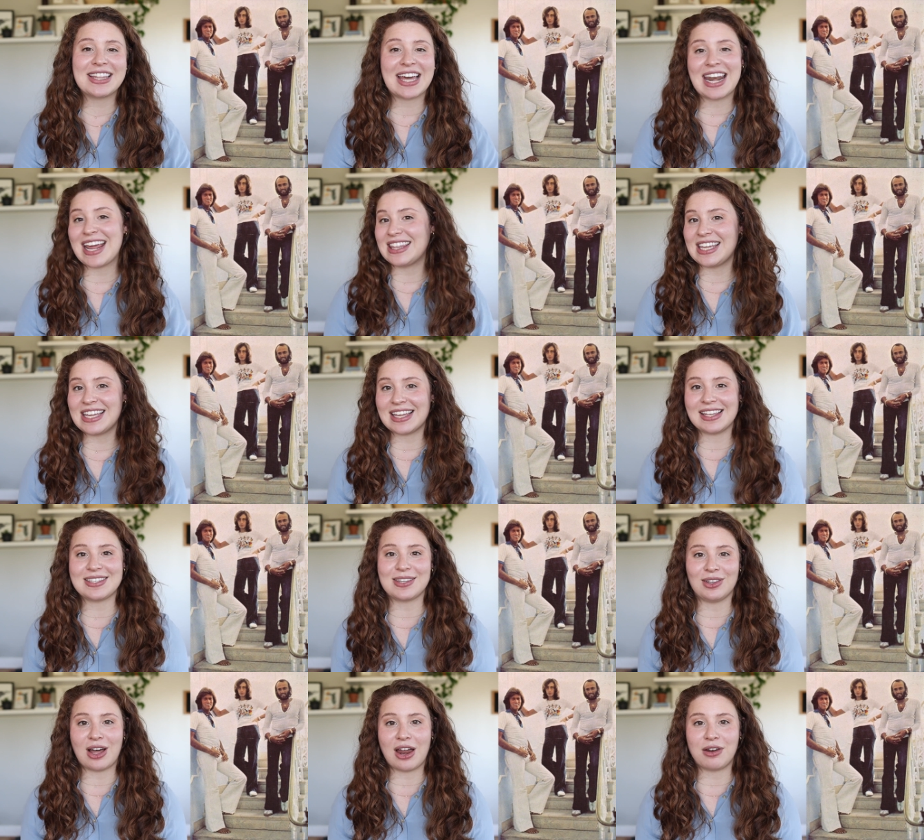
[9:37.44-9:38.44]
that I think is
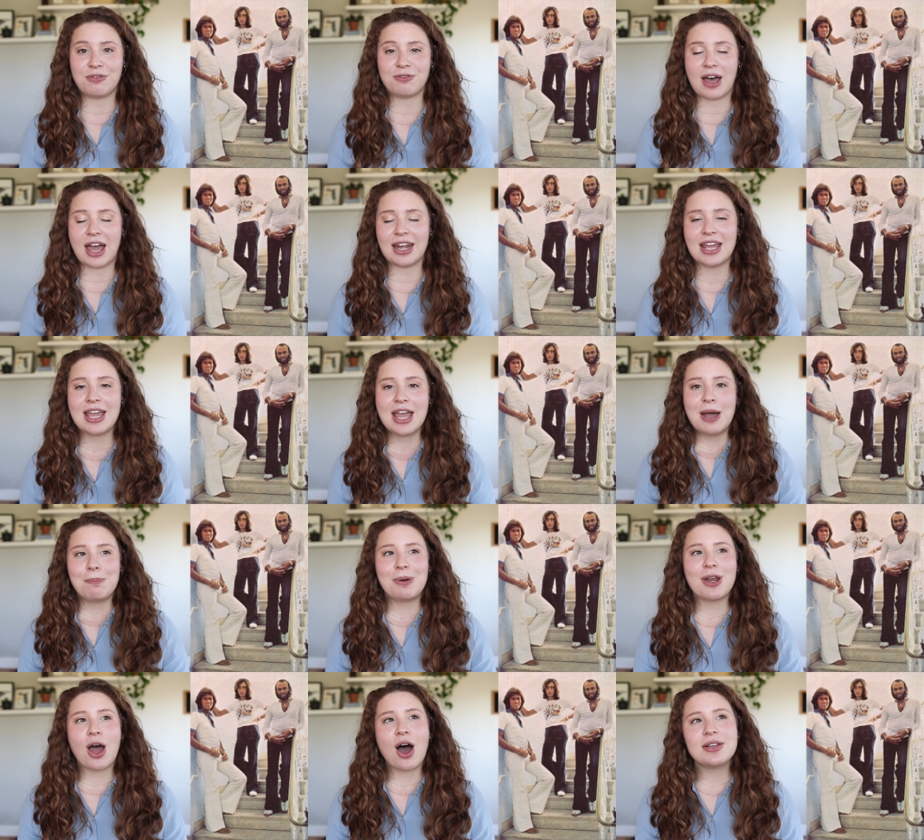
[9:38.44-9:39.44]
a lot of fun.
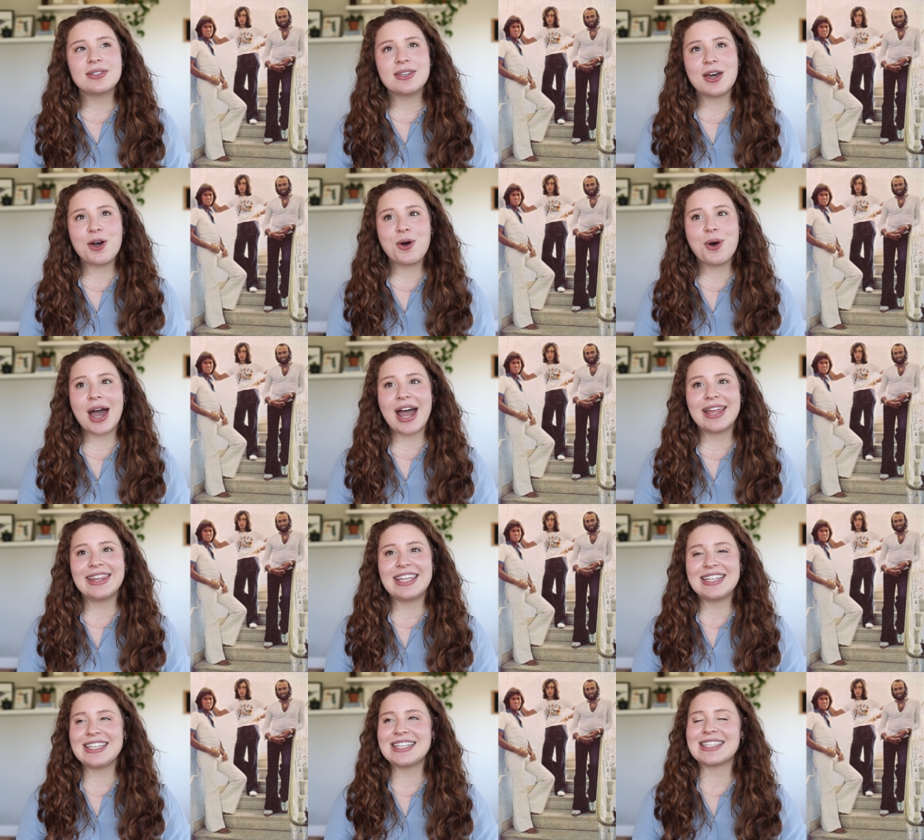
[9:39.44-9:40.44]
But also
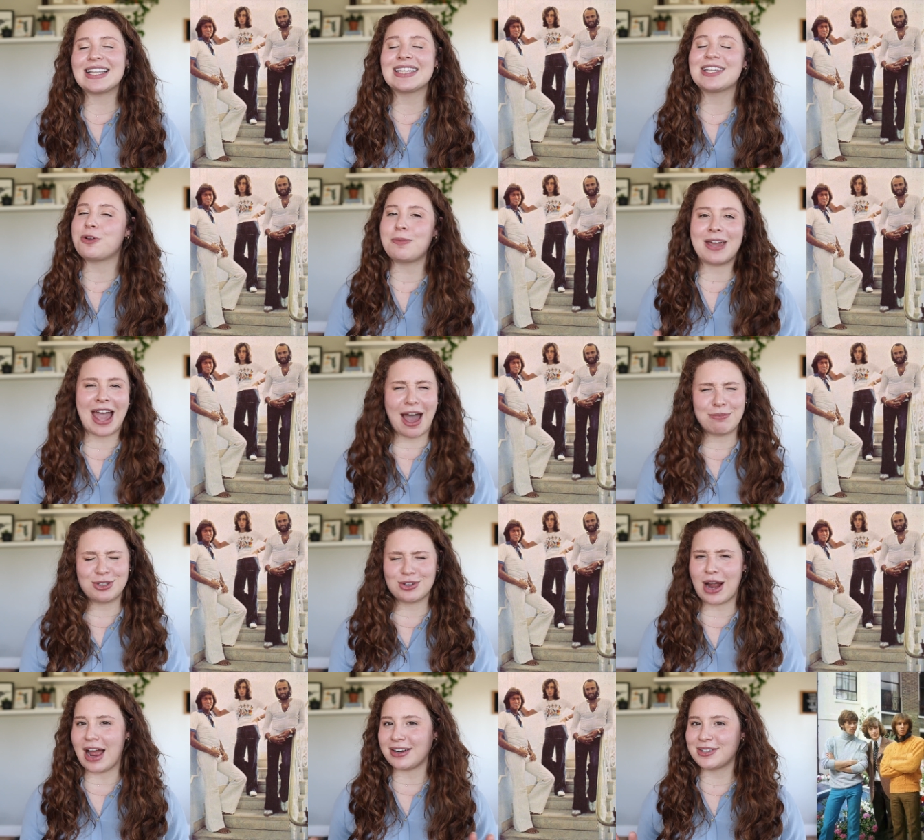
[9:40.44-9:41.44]
this is a little bit
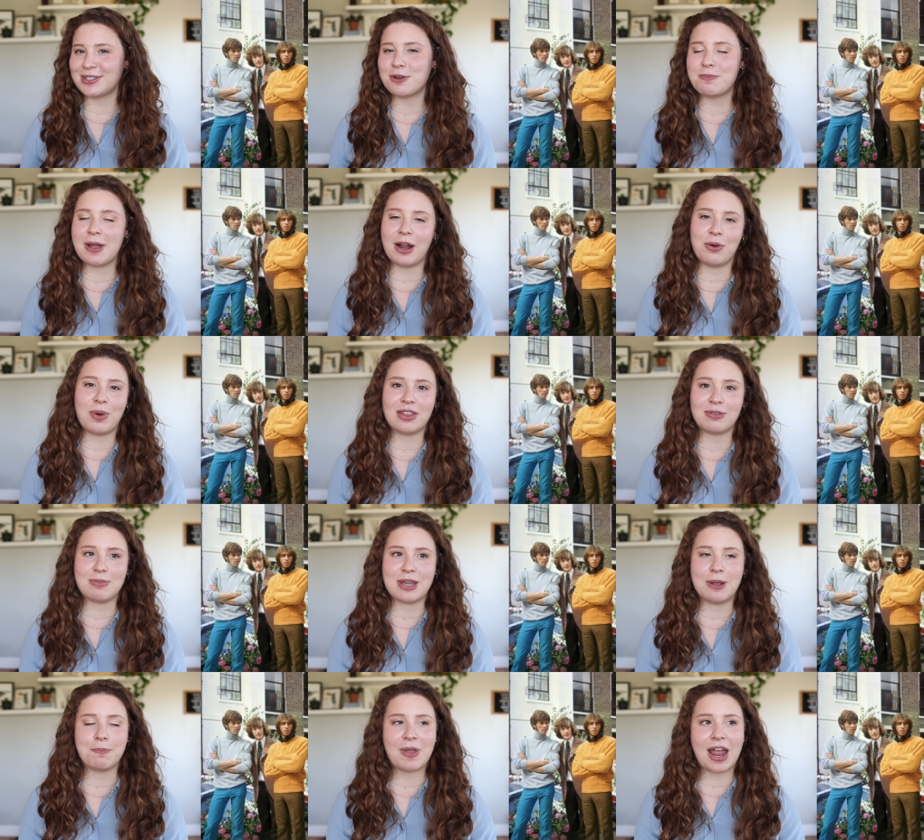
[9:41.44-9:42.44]
abstract, so bear with
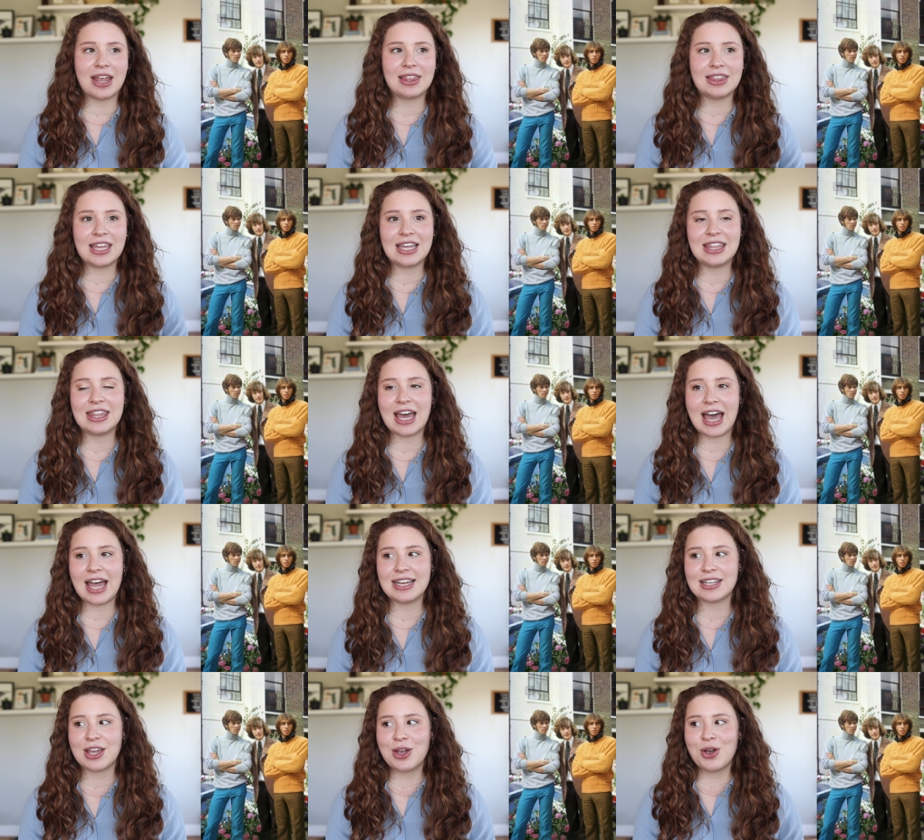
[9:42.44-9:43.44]
me. I think
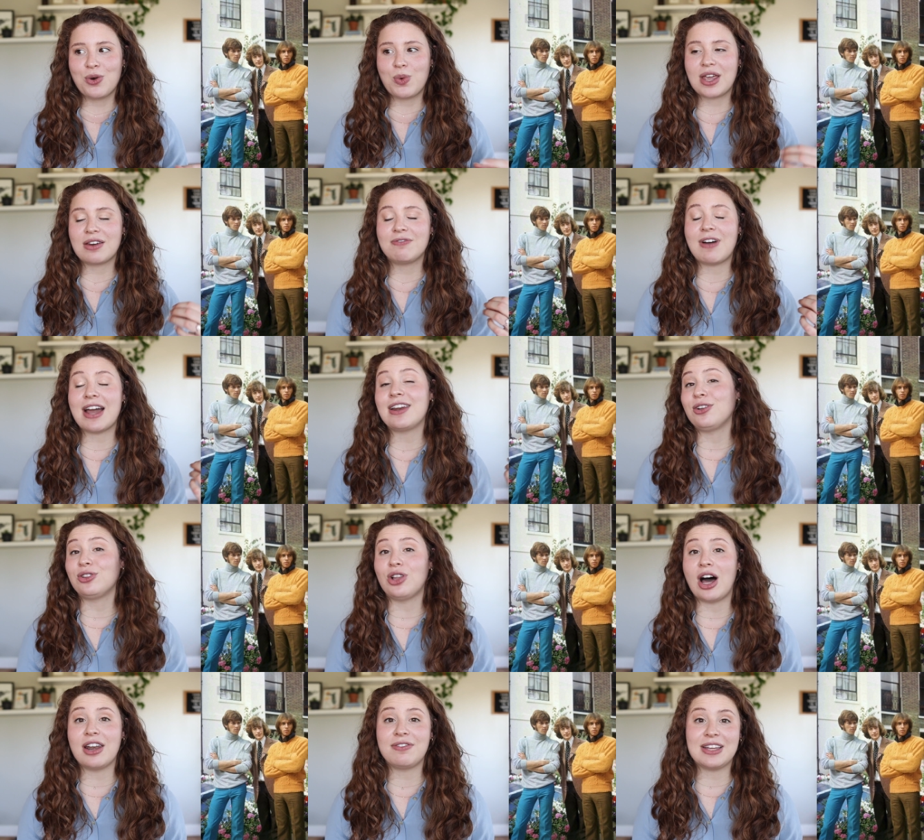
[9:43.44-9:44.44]
that we can find a
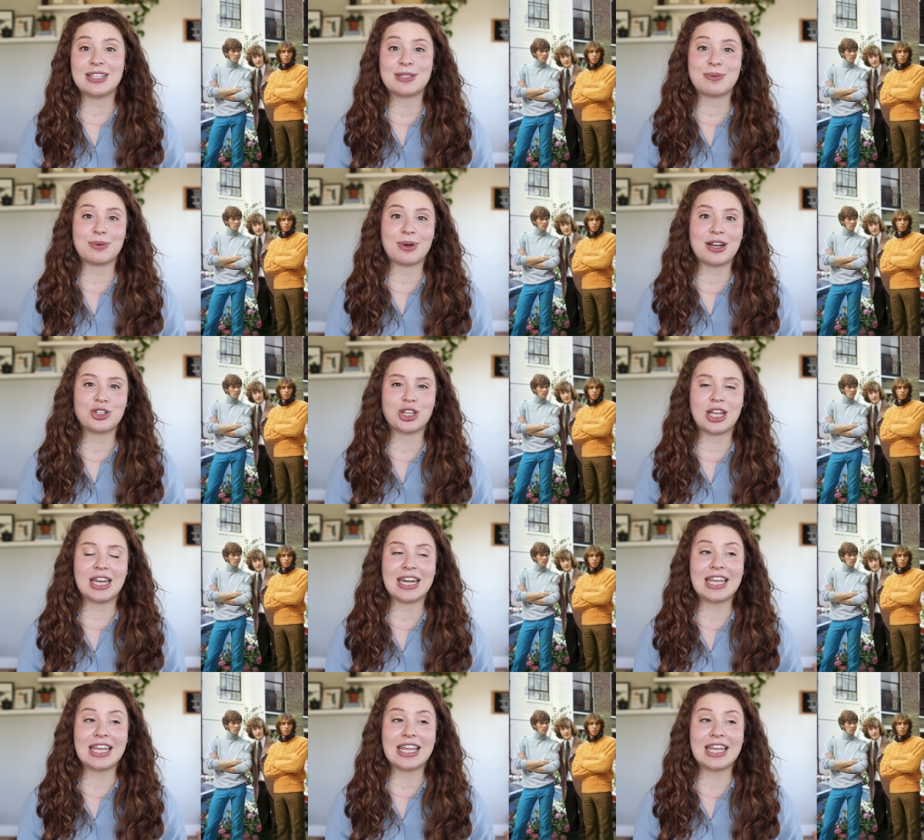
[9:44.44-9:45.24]
lot of inspiration